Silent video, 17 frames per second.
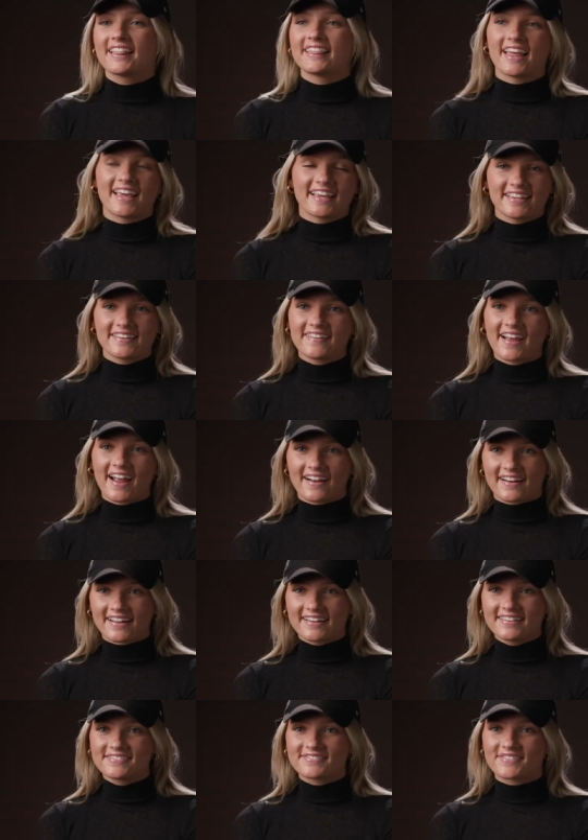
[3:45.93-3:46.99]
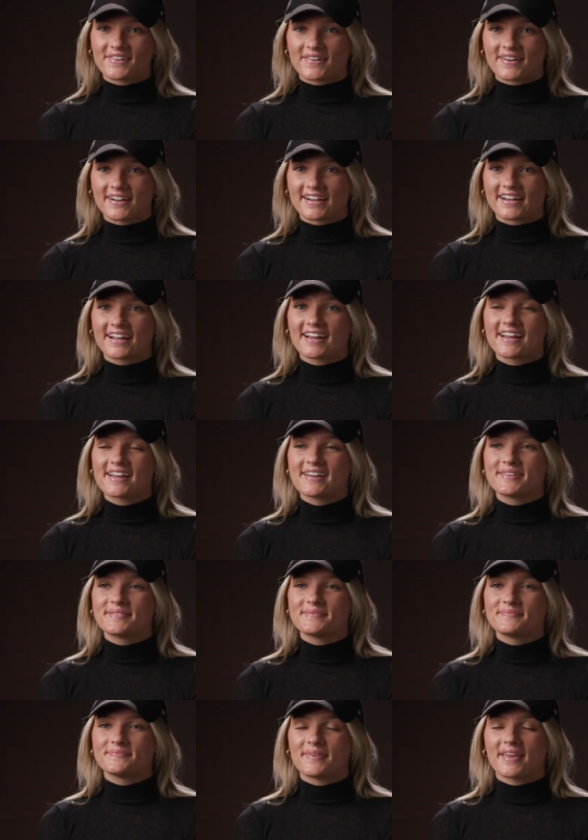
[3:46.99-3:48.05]
Thank you, Erin, for
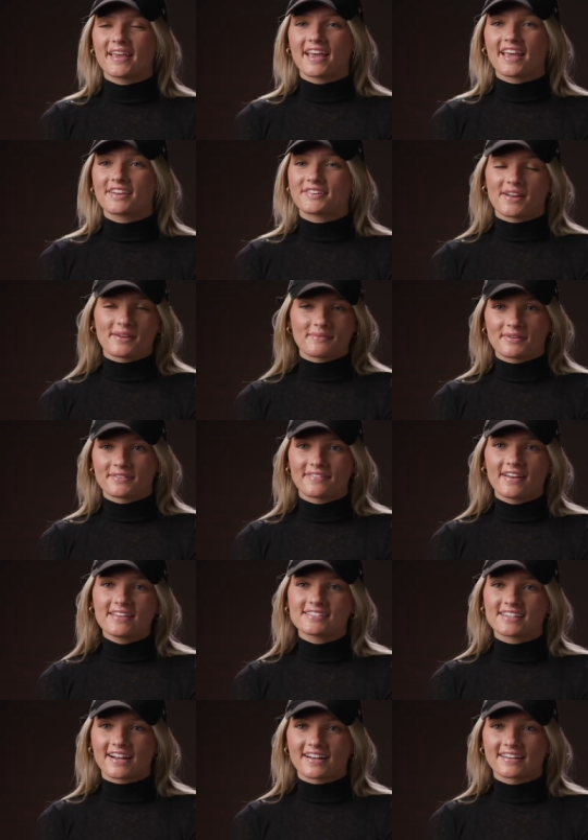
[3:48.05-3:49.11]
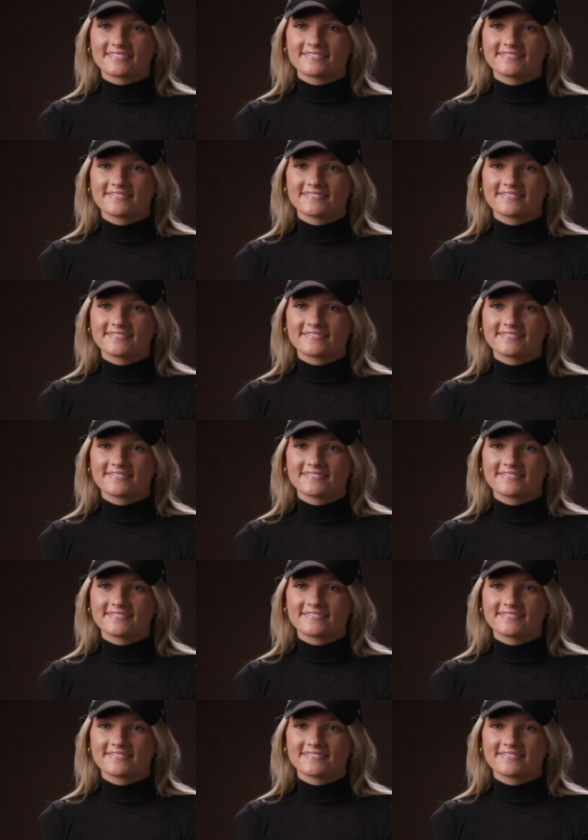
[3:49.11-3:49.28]
being a great professor.